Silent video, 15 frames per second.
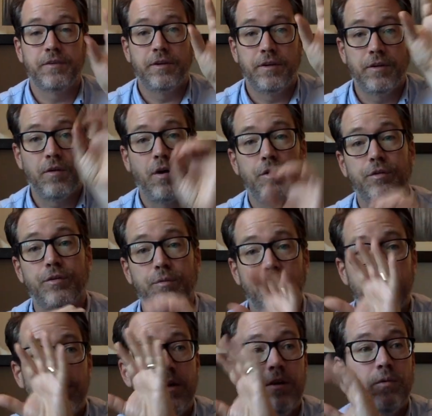and there are
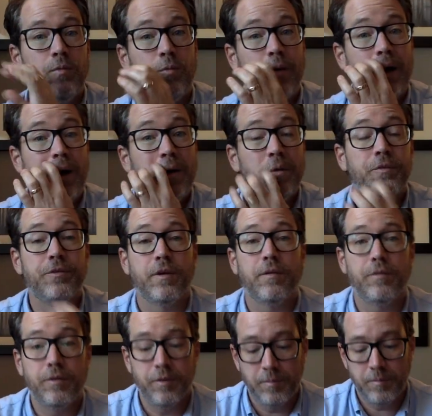three rounds of
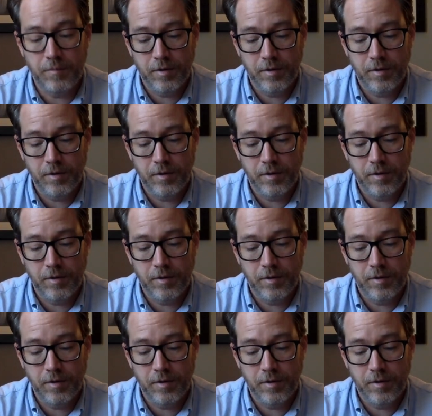them,